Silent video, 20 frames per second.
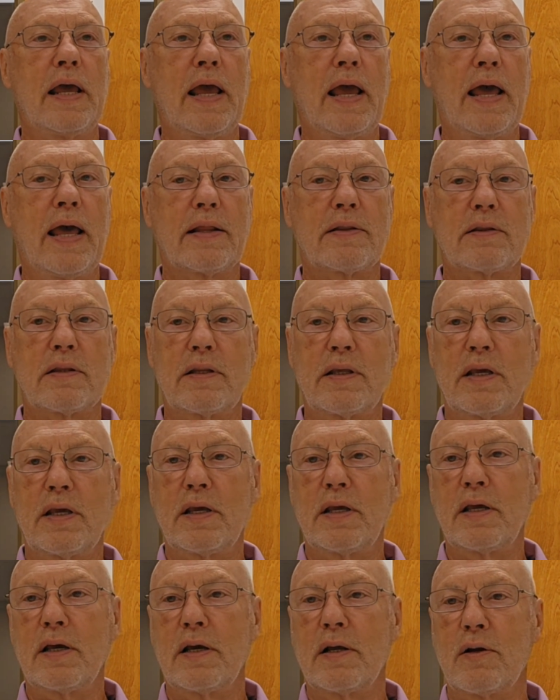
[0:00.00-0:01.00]
at
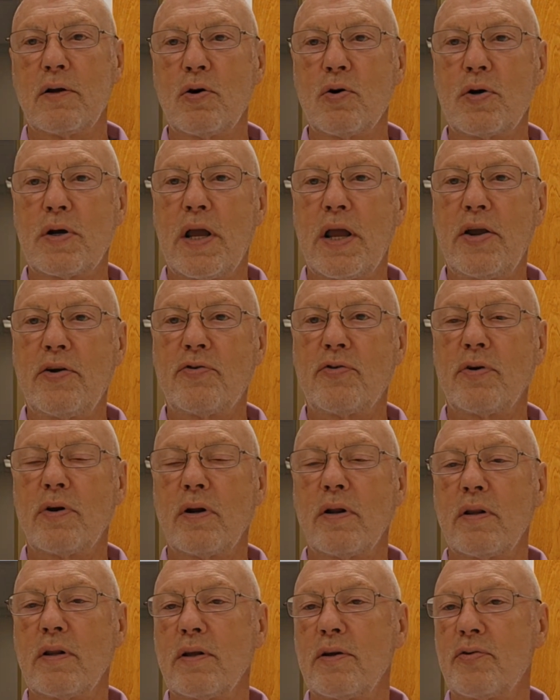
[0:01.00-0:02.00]
the location
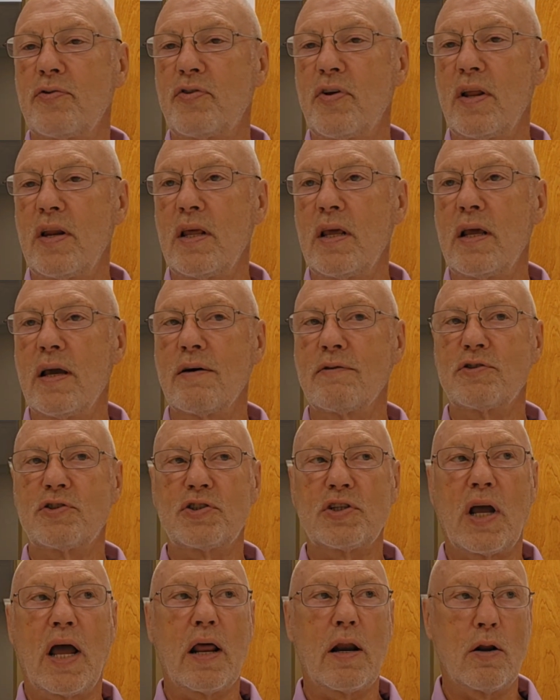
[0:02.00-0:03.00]
of the city of
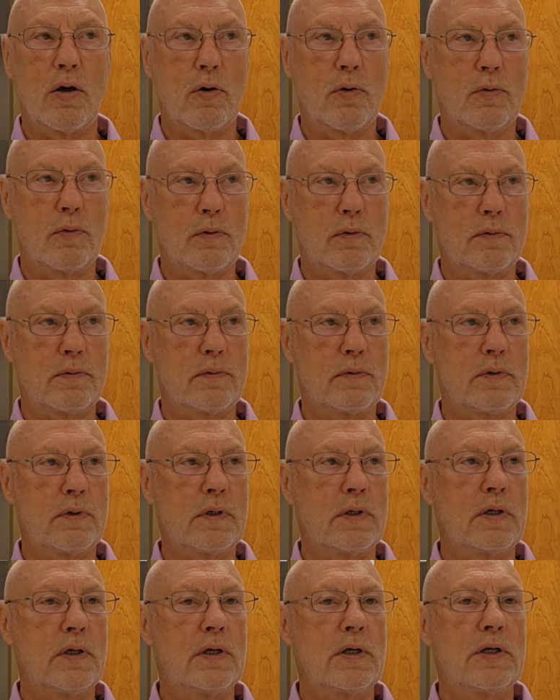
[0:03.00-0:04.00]
Shiloh.
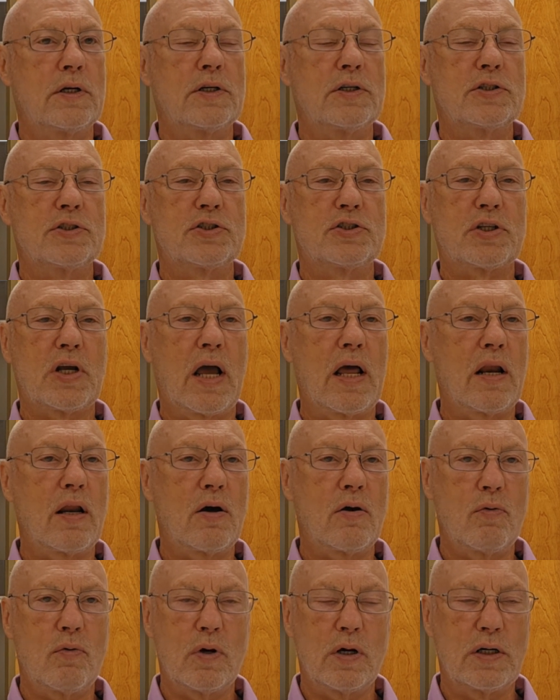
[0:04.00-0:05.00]

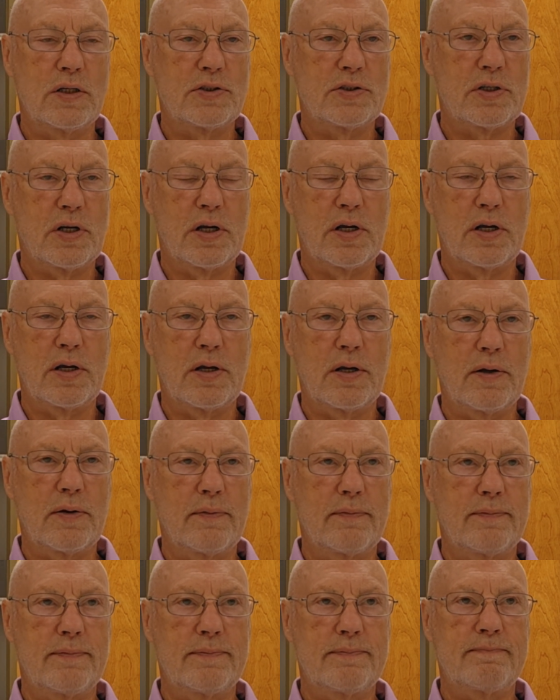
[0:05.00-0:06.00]
Shiloh was a
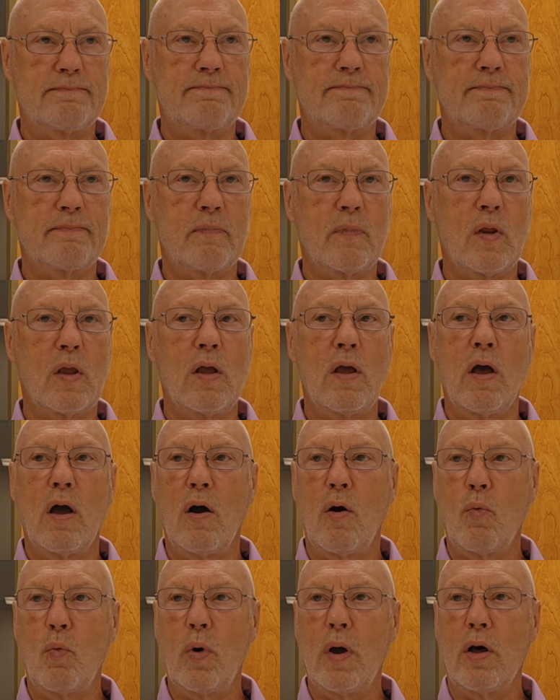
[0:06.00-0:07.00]

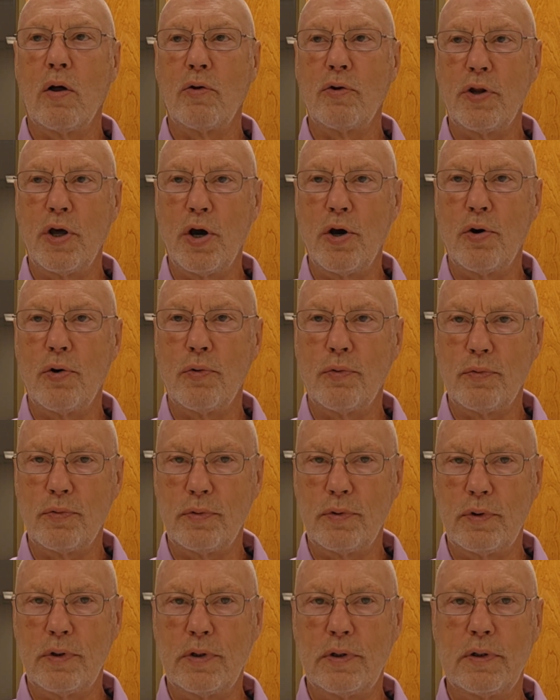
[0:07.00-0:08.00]

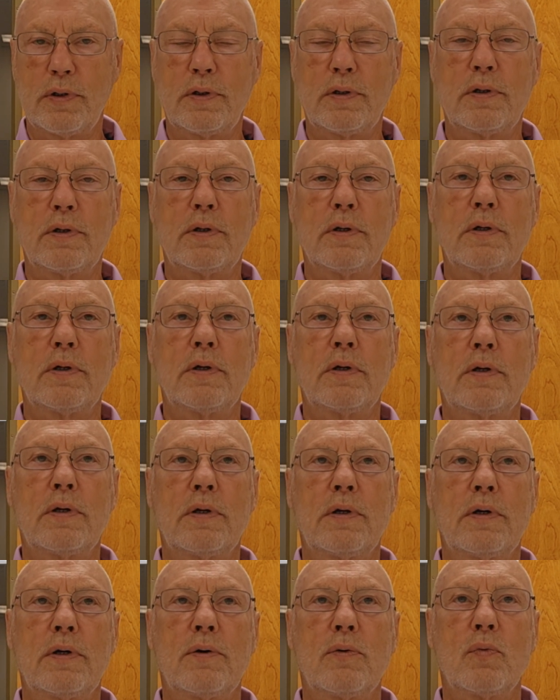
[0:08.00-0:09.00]
well-known
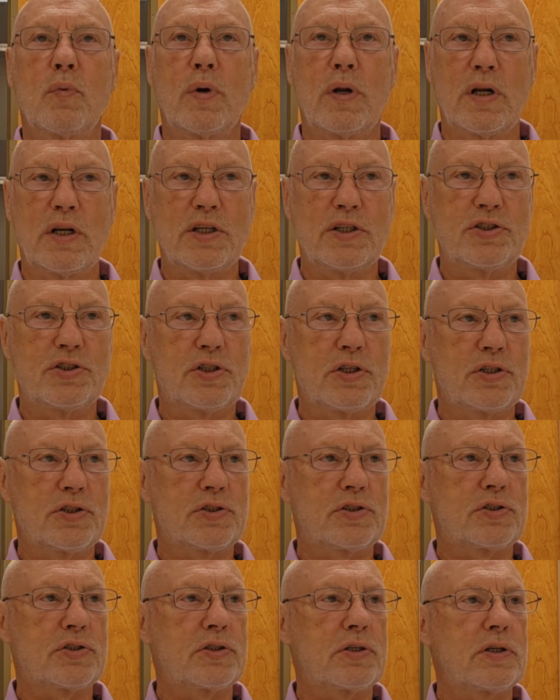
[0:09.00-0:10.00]

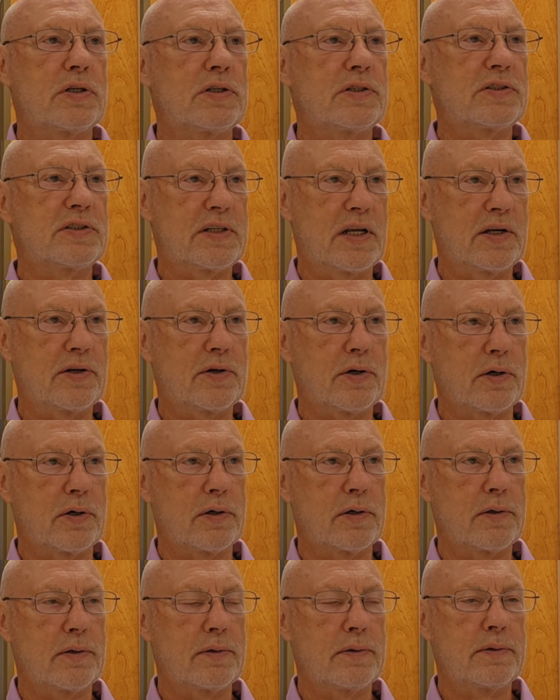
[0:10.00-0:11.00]
religious center.
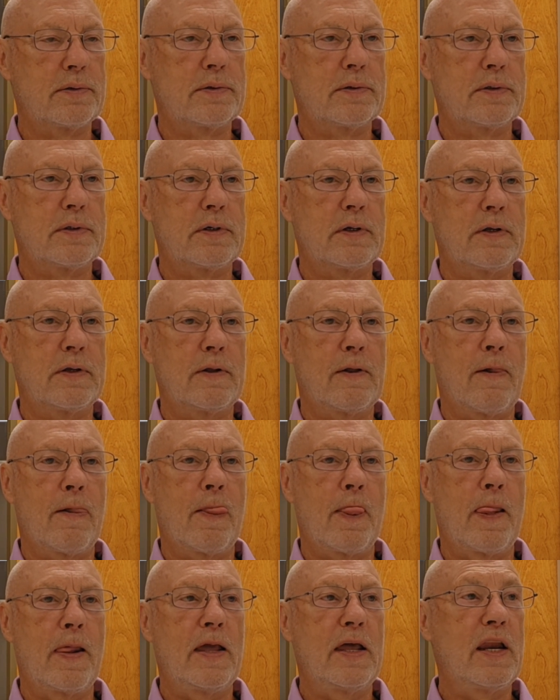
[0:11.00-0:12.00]

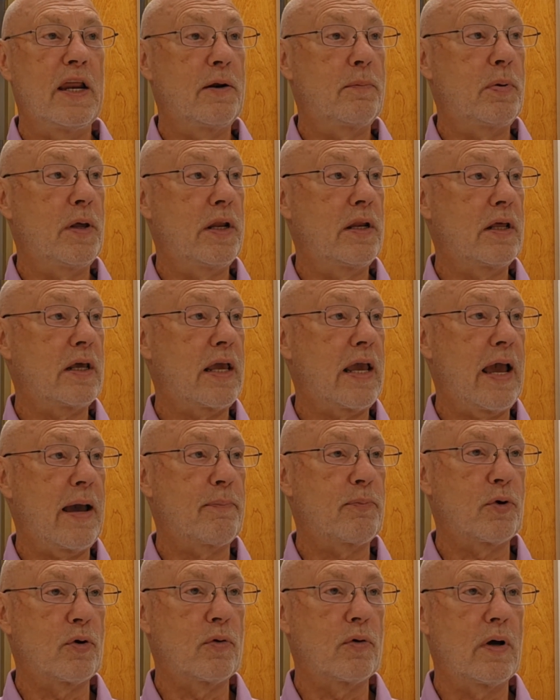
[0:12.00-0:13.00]
It had been the
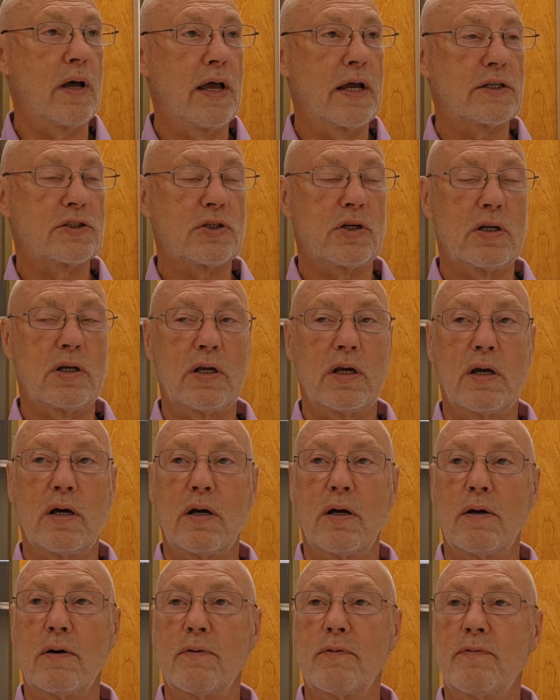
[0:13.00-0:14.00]
capital, actually,
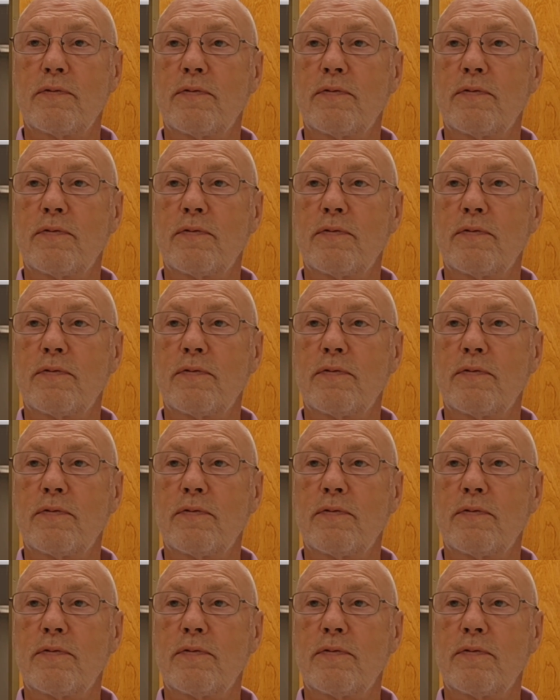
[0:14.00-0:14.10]
of